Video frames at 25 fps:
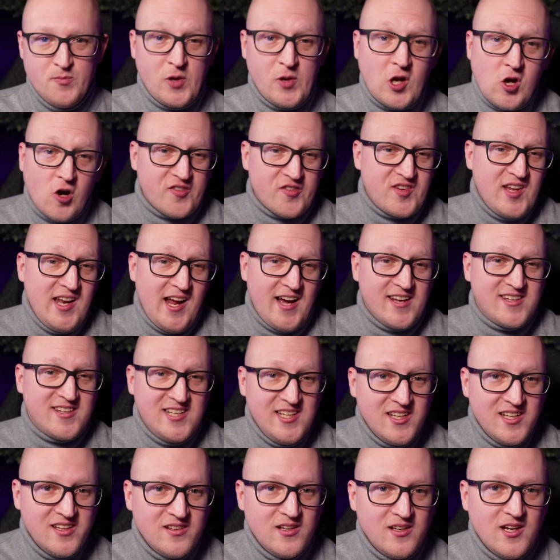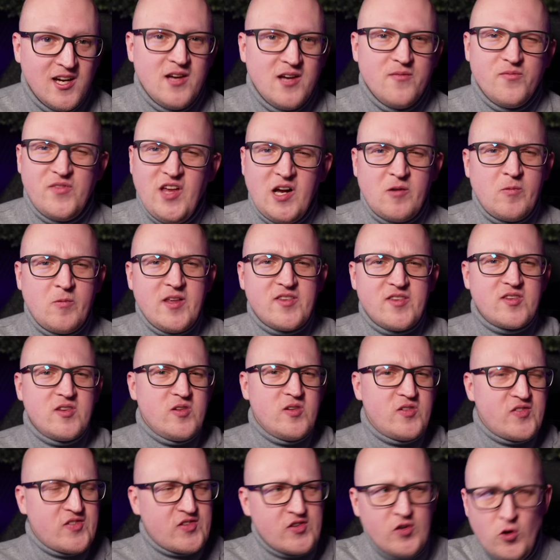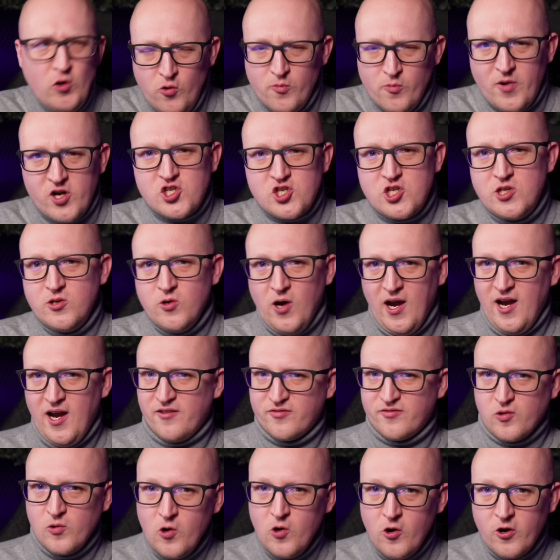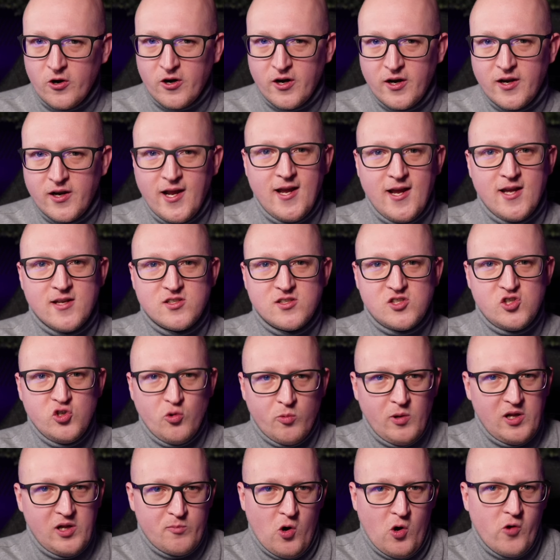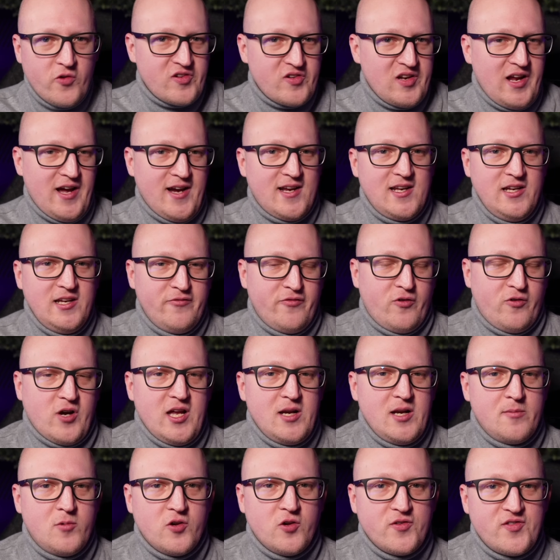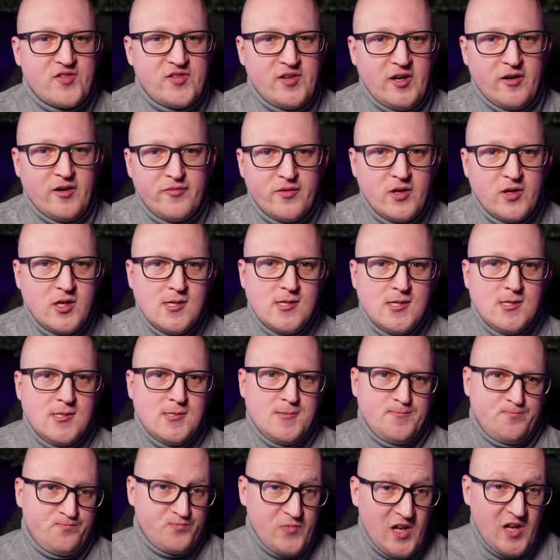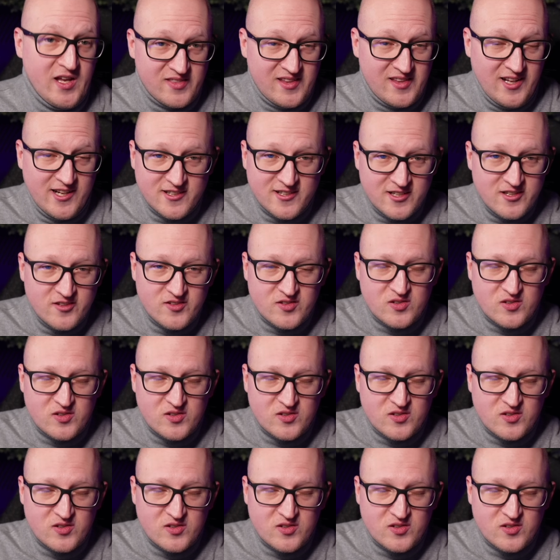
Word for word: Because in IT, there is so much you have to learn and you will most likely forget about stuff and that